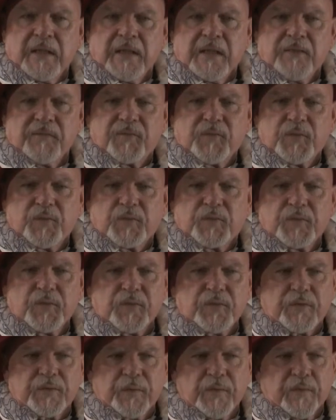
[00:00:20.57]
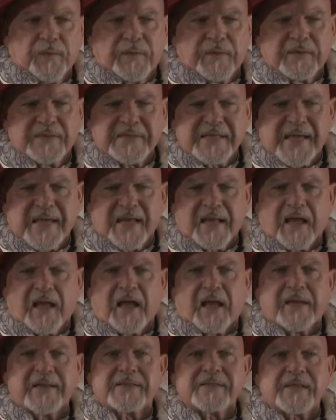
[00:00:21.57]
If you took the
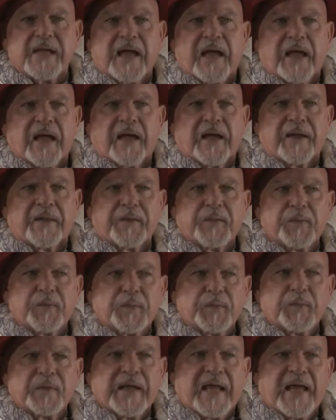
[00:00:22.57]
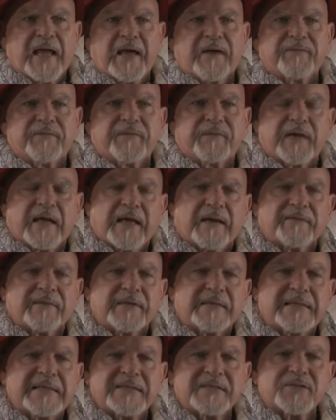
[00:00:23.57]
satellites, uh, you would have to have
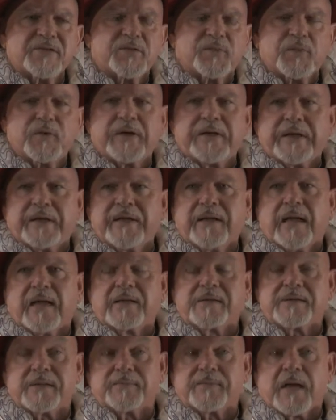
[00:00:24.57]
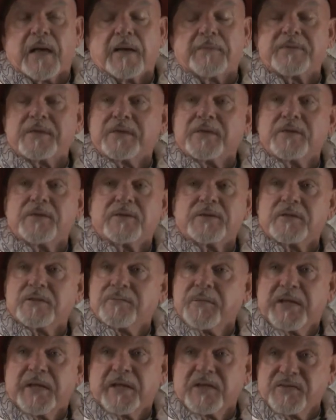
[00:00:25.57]
at least three, and sometimes they use
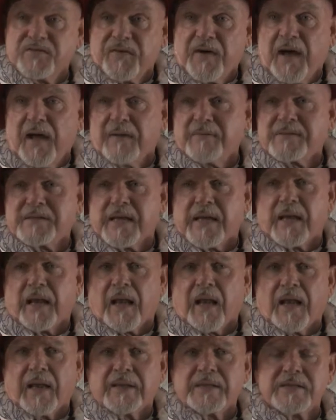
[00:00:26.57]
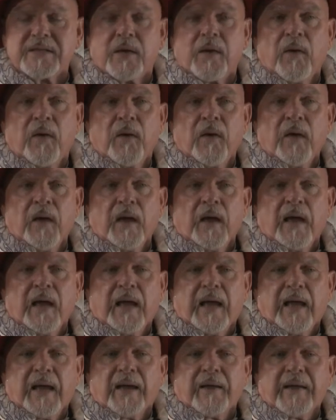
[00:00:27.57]
as many as five satellites,
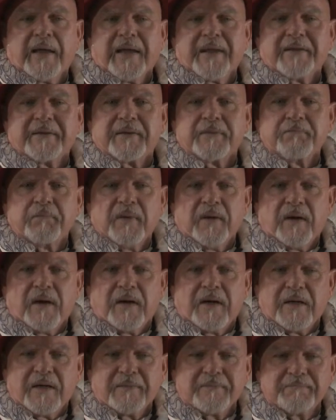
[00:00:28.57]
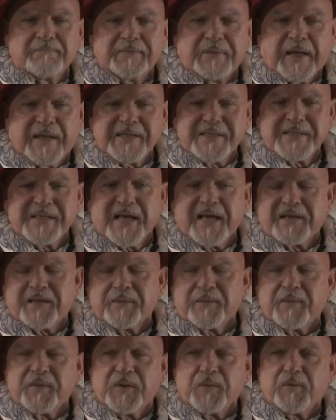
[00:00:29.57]
uh, and um, dissect
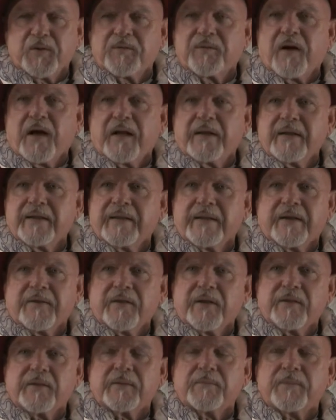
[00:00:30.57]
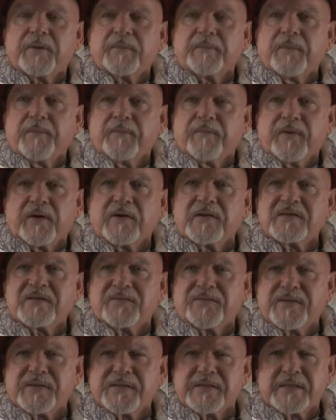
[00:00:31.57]
them, you would find that they're nothing but very
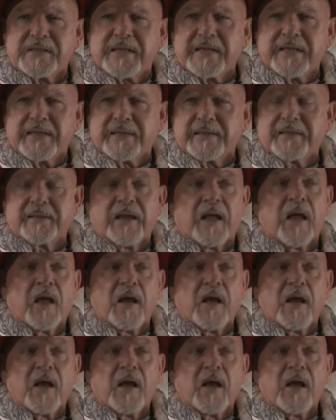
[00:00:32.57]
sophisticated